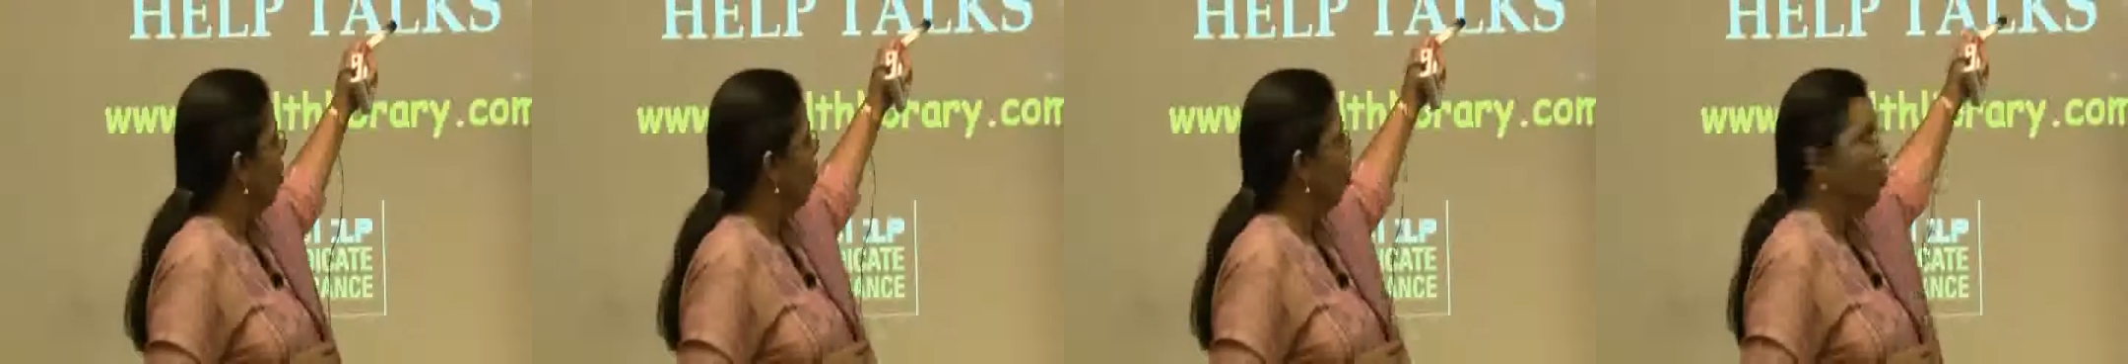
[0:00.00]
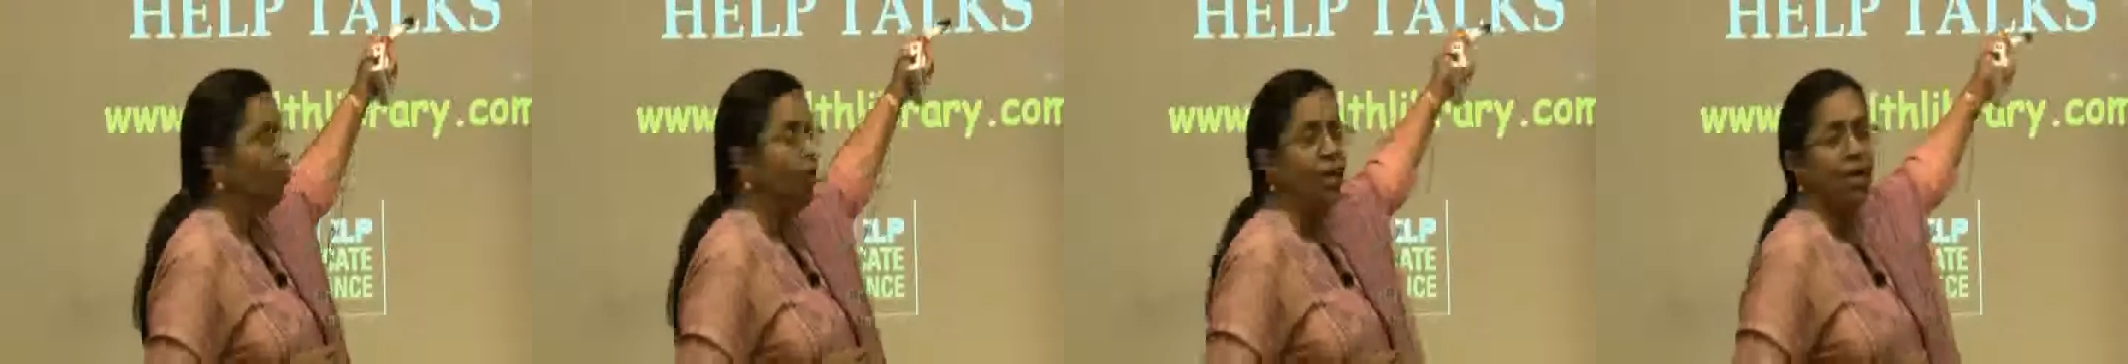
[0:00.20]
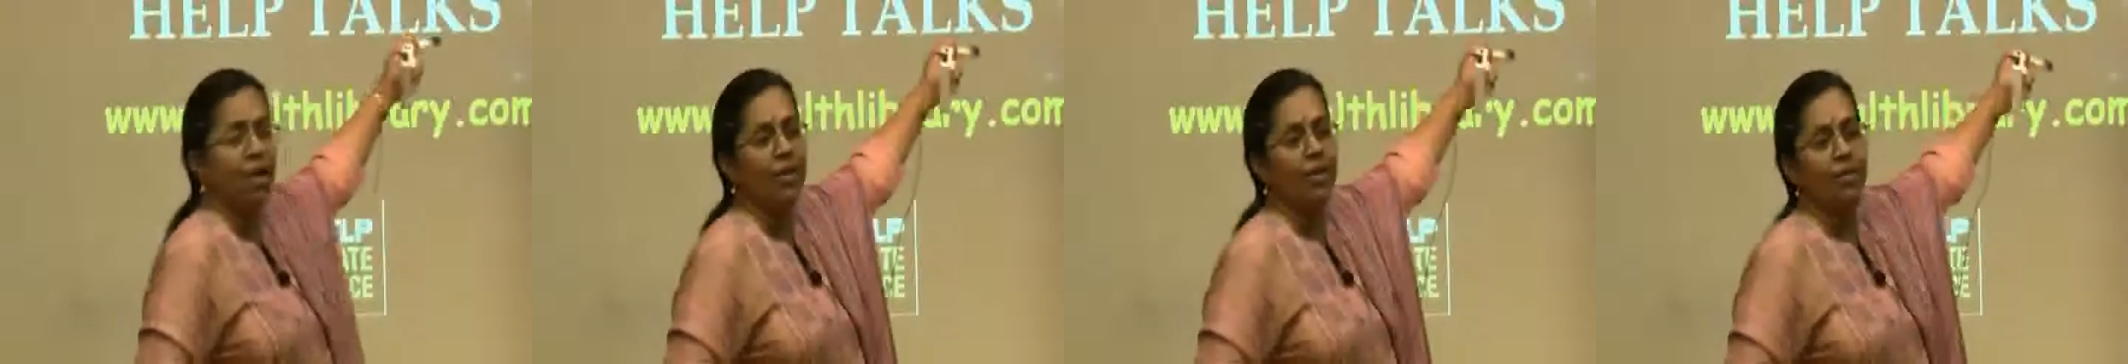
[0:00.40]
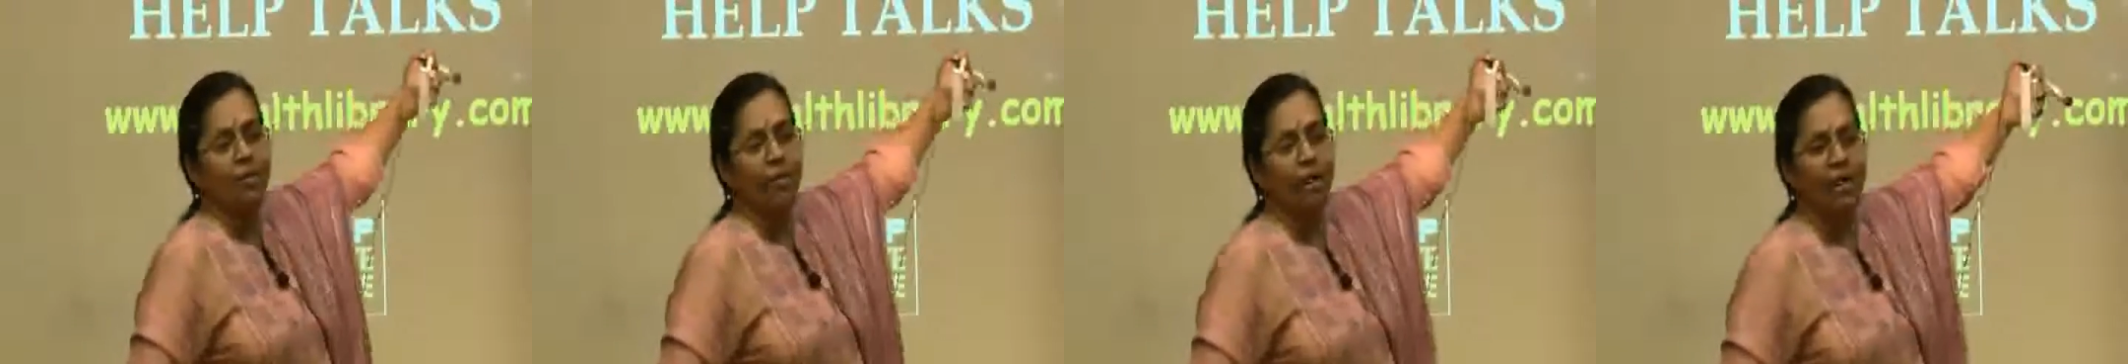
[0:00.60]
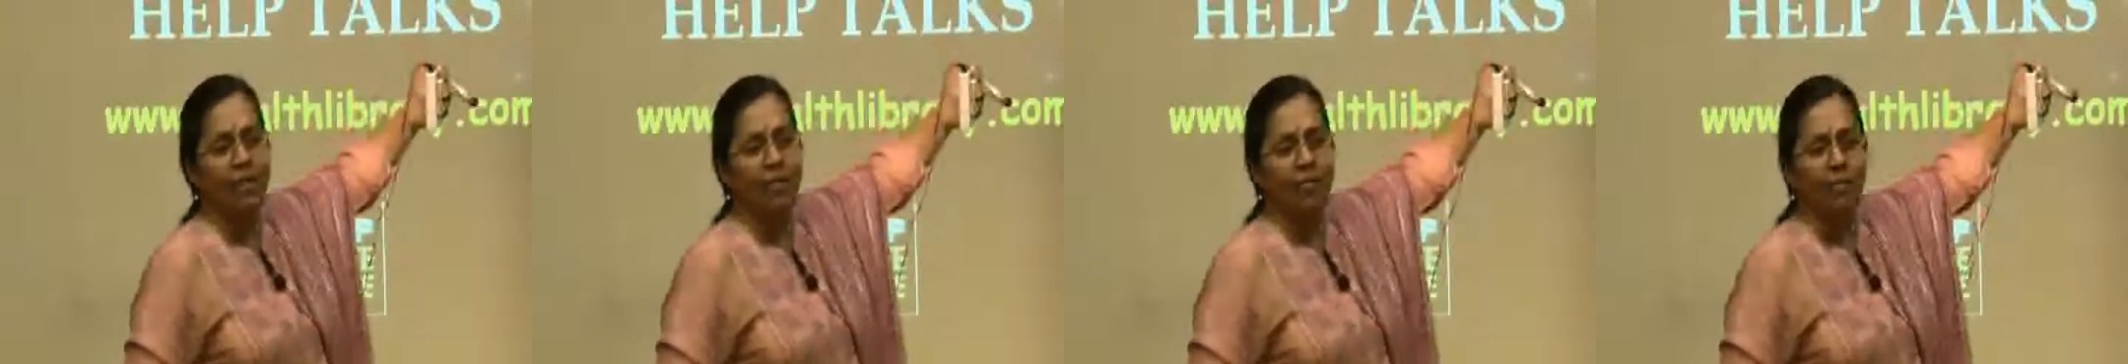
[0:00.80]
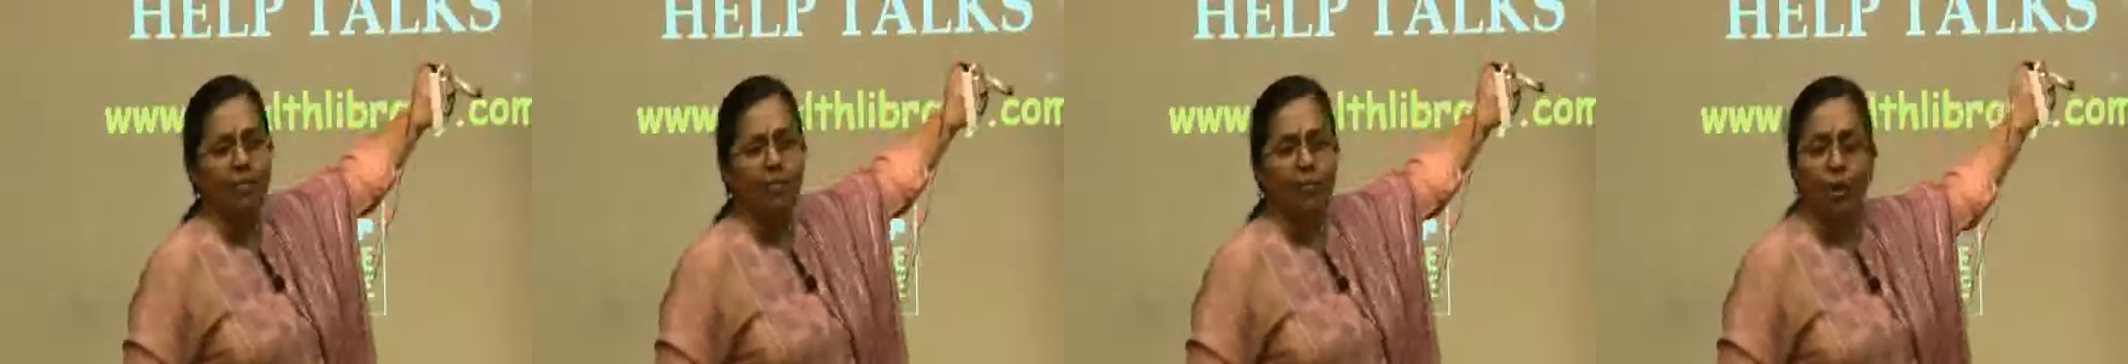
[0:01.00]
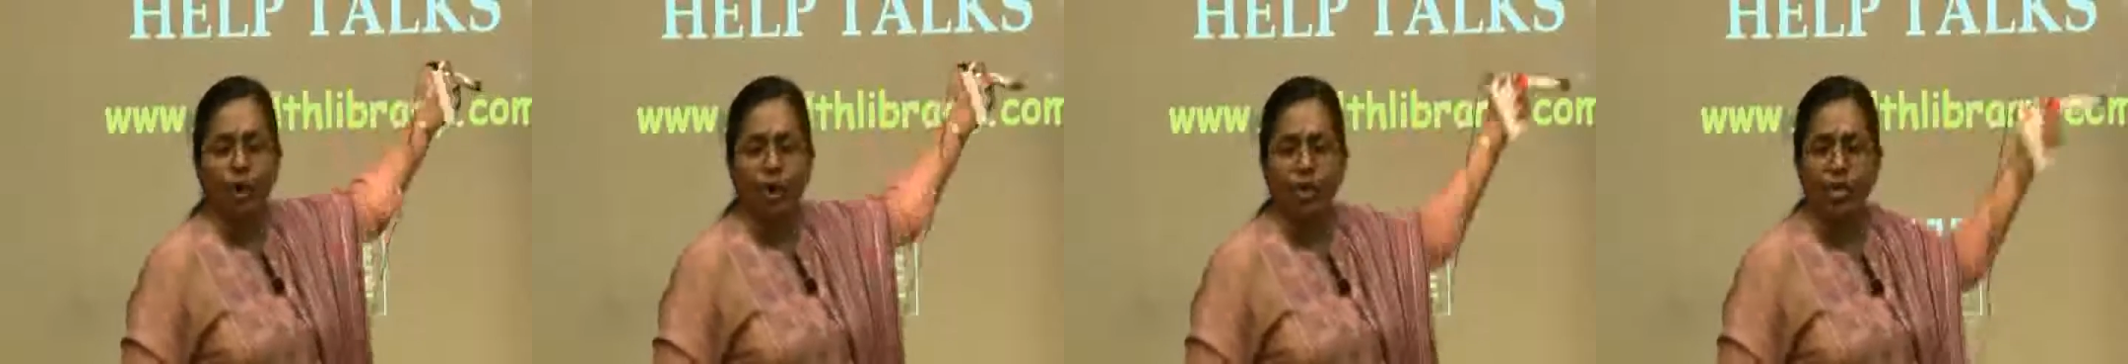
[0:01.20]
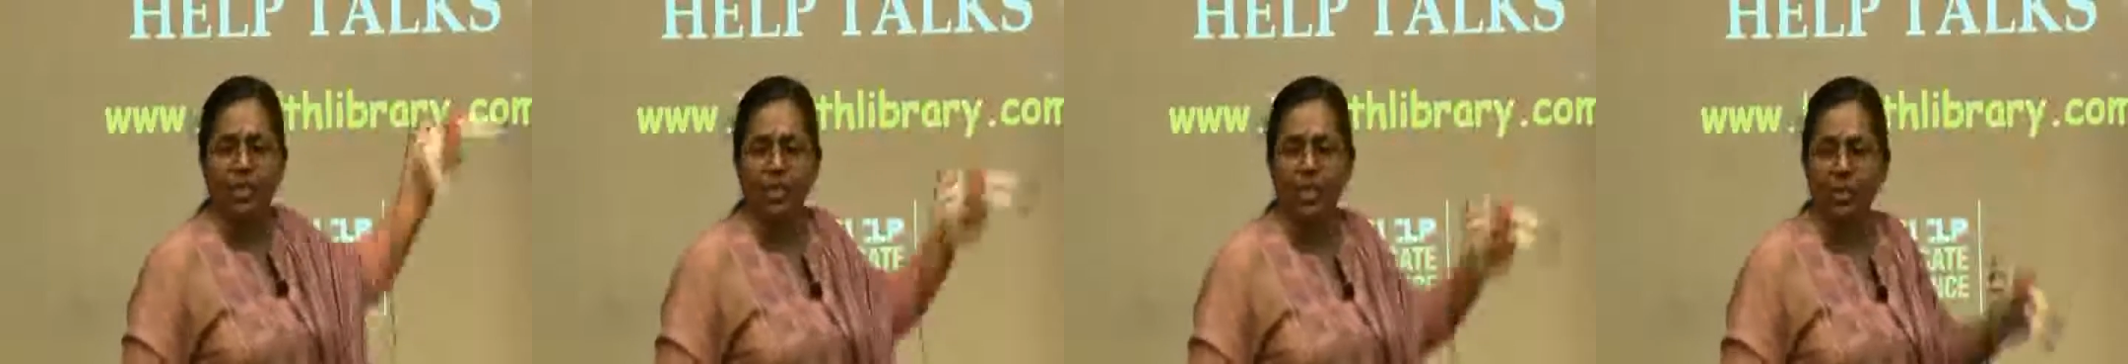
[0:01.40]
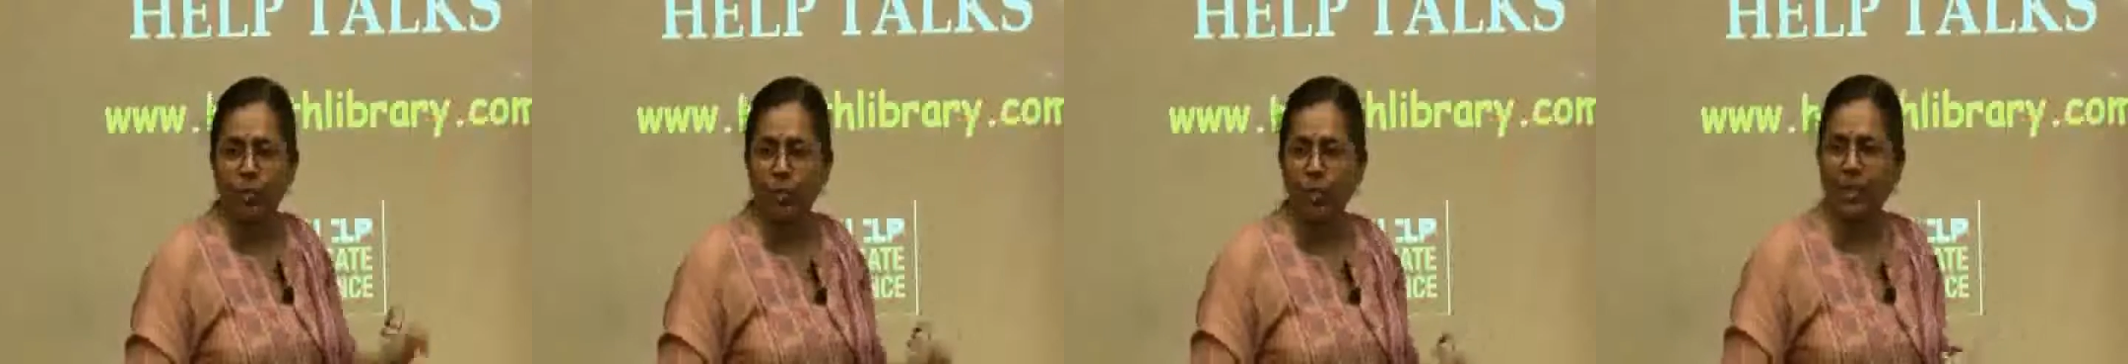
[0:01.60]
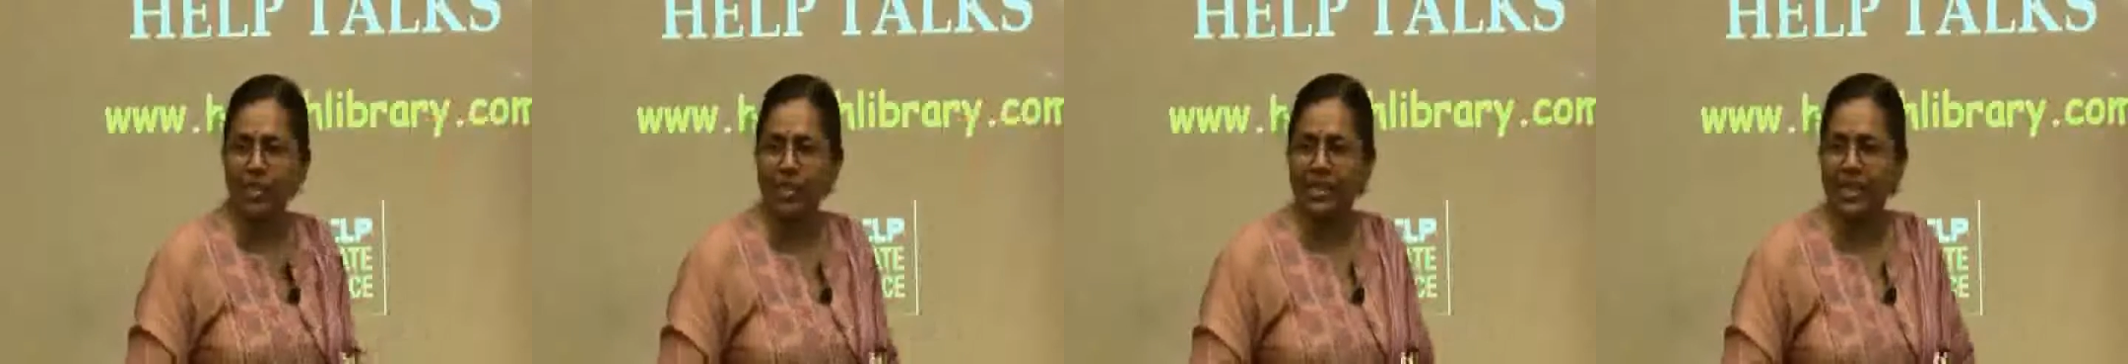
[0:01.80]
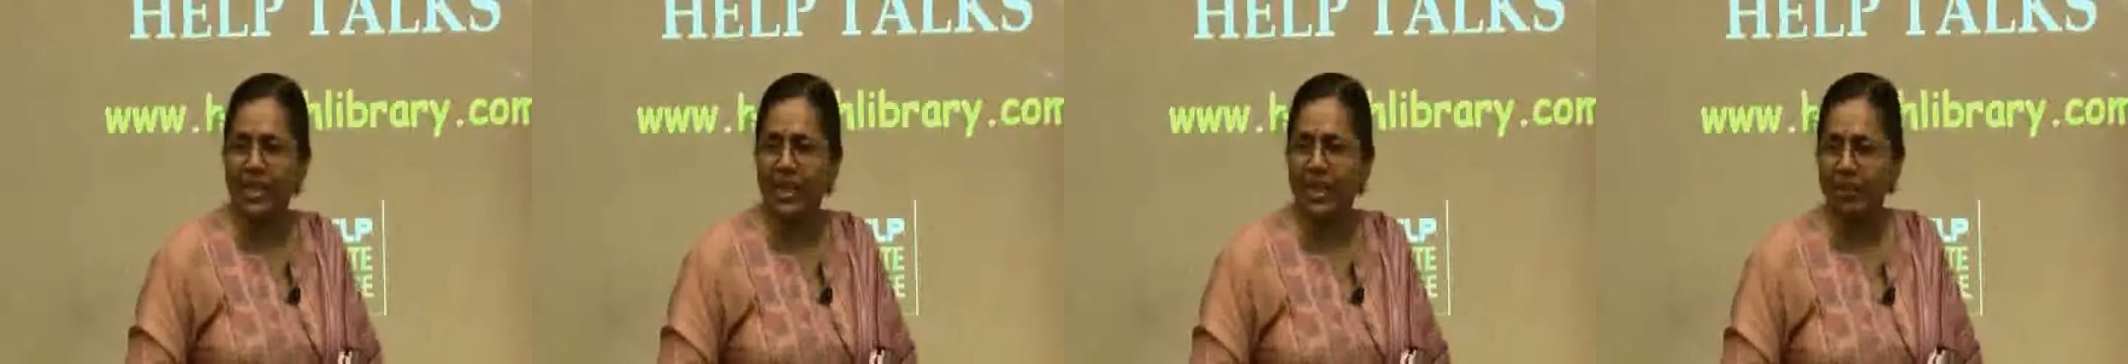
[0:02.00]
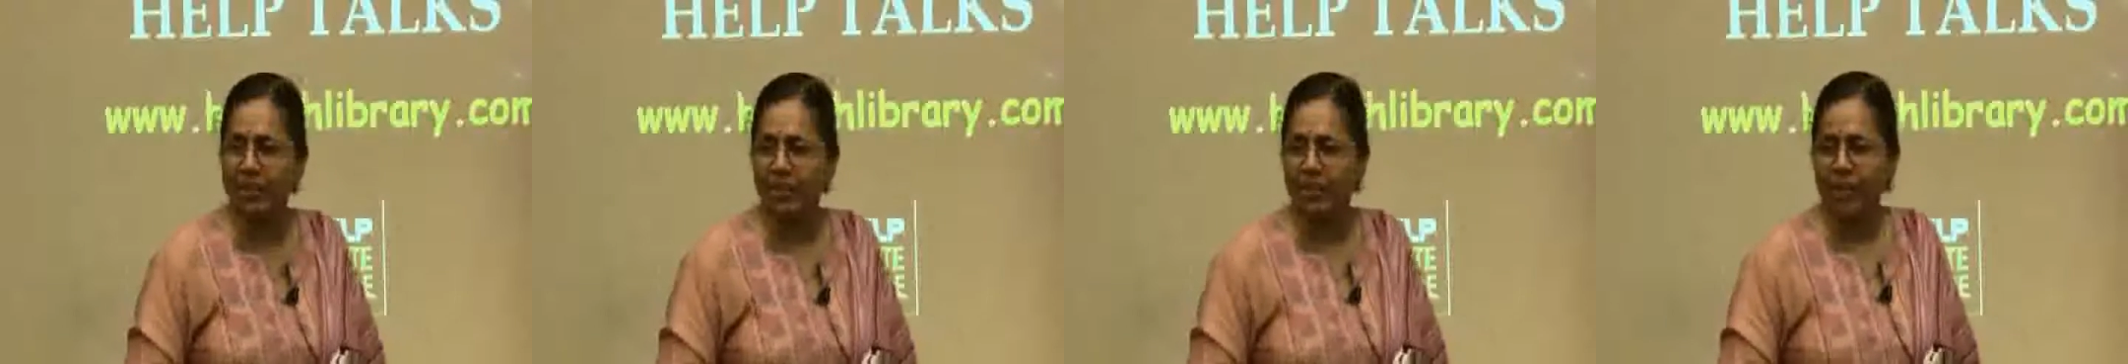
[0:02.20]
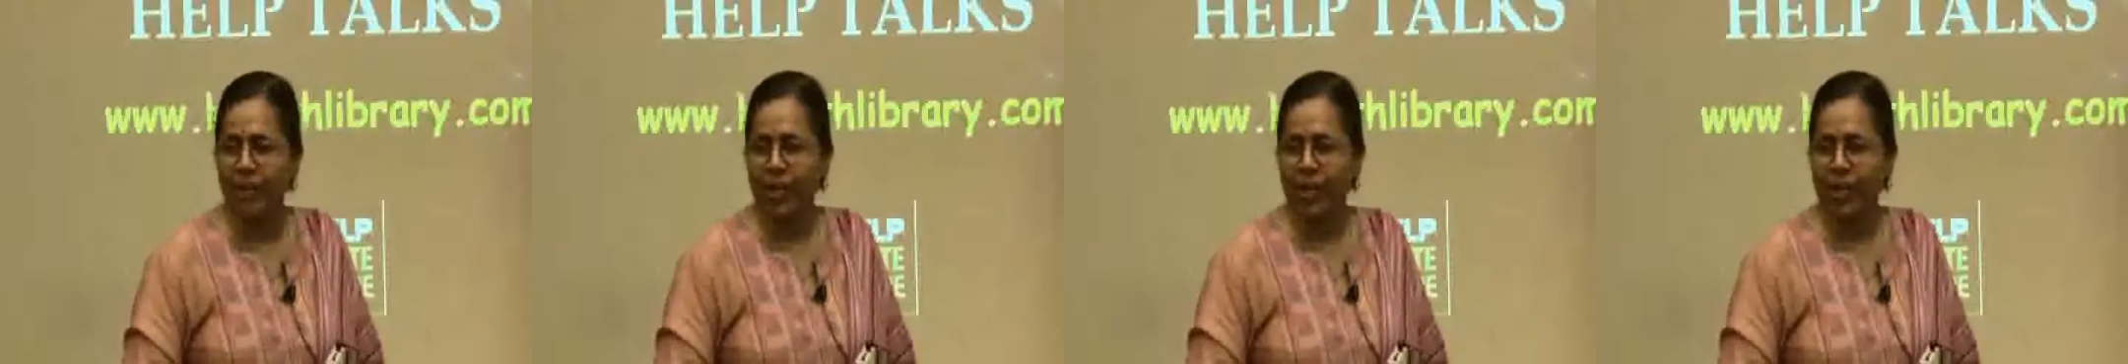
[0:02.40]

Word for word: only when pure sattva is there